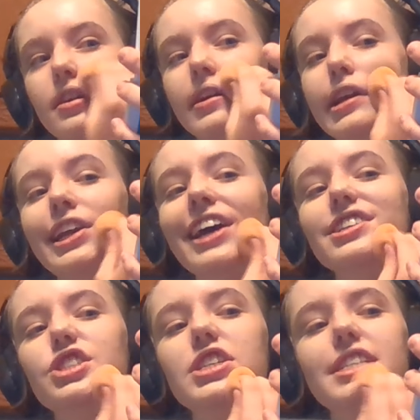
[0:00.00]
And yeah,
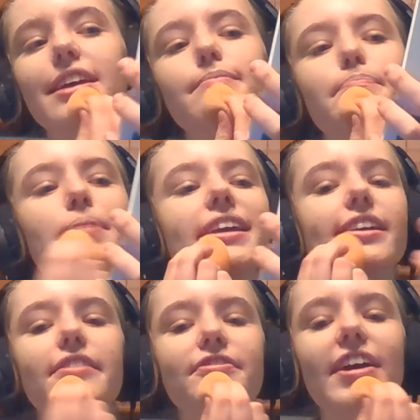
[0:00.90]
you just like beat
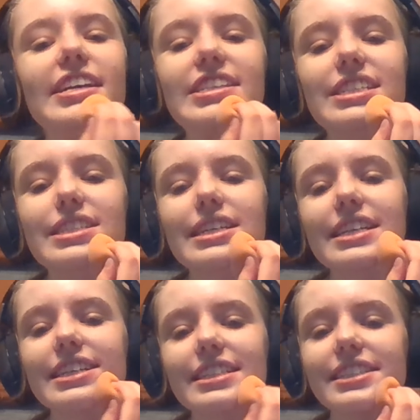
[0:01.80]
your face into